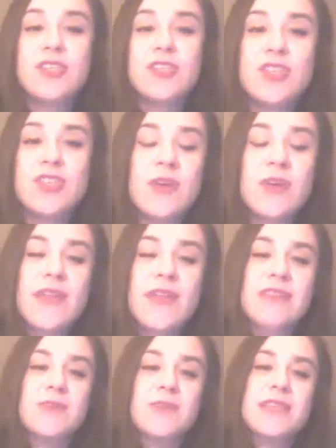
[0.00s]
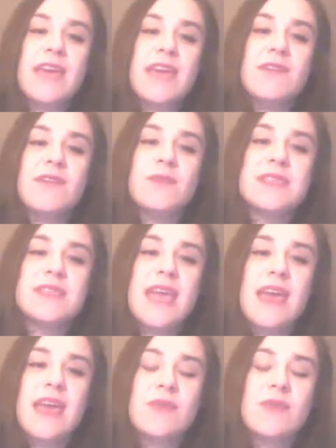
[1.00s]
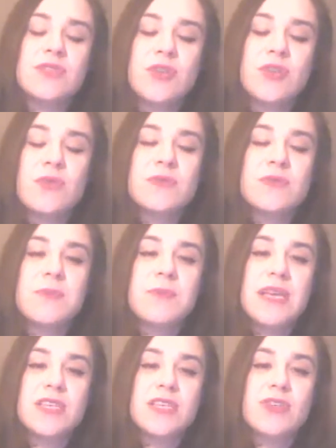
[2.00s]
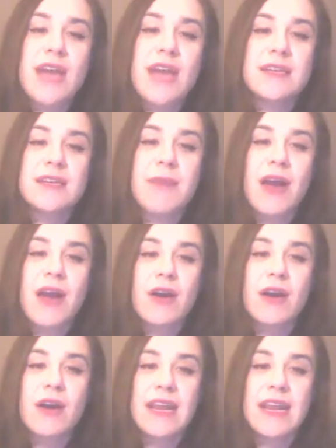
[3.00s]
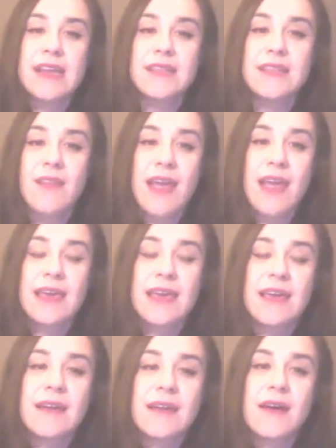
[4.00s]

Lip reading: Jonah. That's what David was saying, was Jonah was being distracted by her and he didn't like it.